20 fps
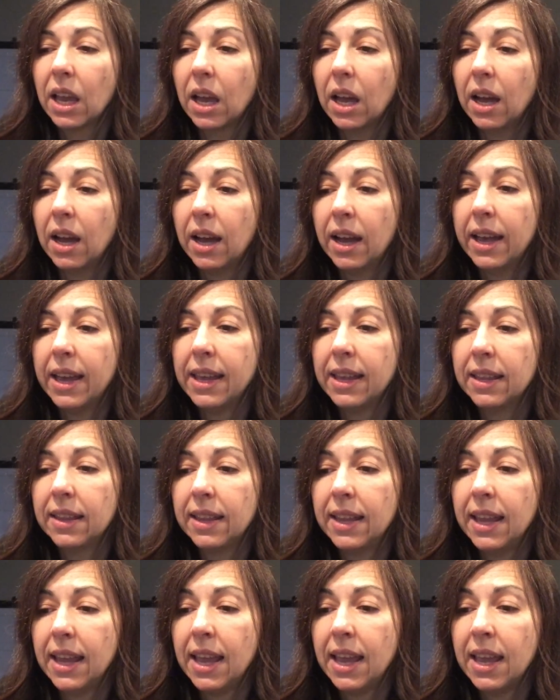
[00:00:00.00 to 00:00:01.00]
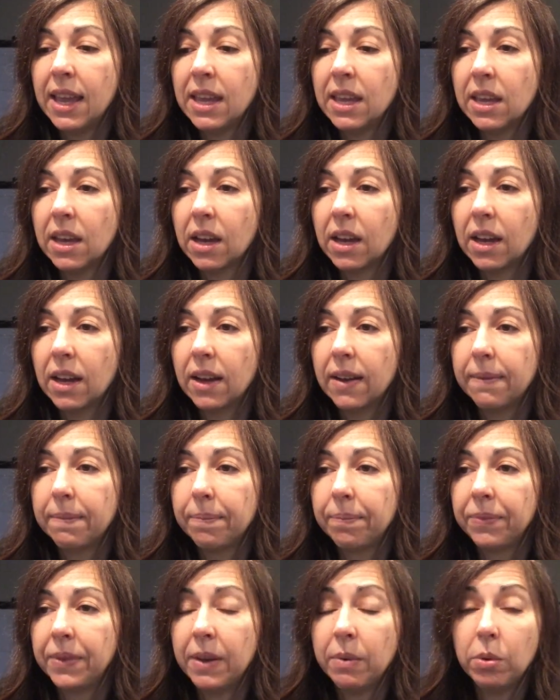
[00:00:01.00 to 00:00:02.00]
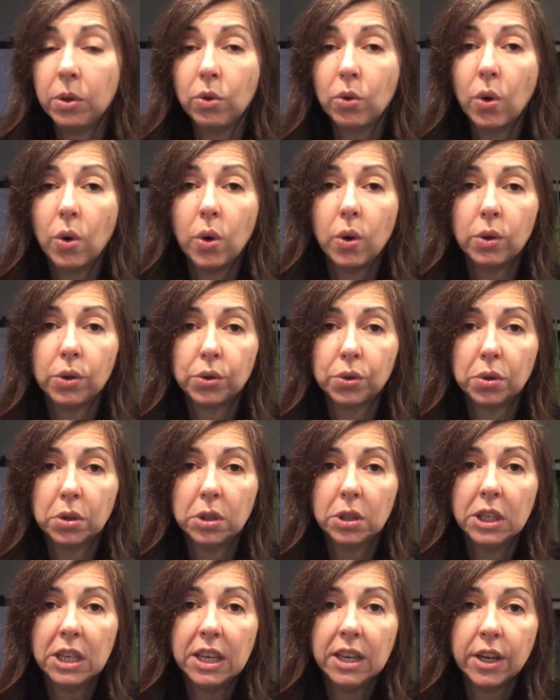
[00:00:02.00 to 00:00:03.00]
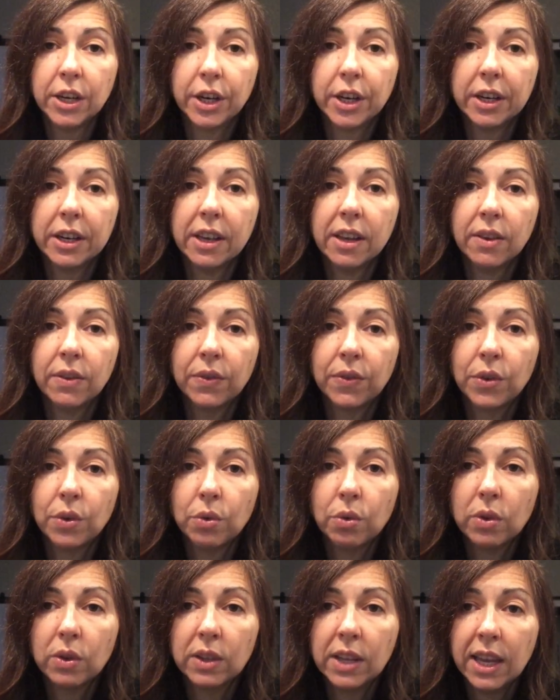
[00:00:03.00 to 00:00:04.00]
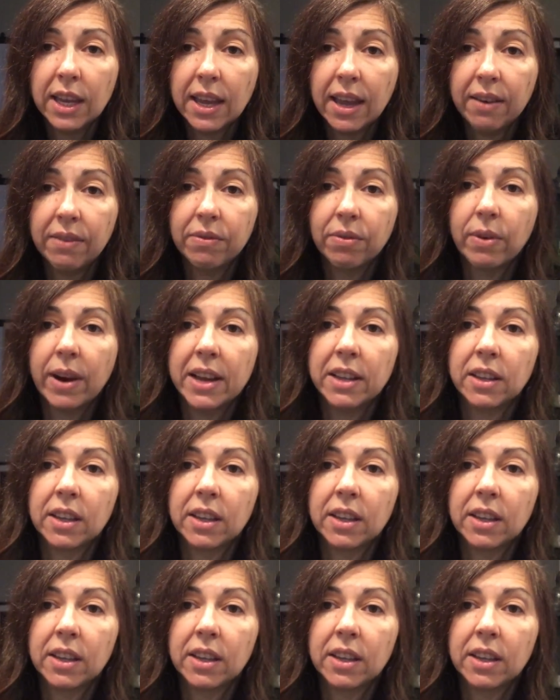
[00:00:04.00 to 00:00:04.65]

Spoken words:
And they will go through the year if they have right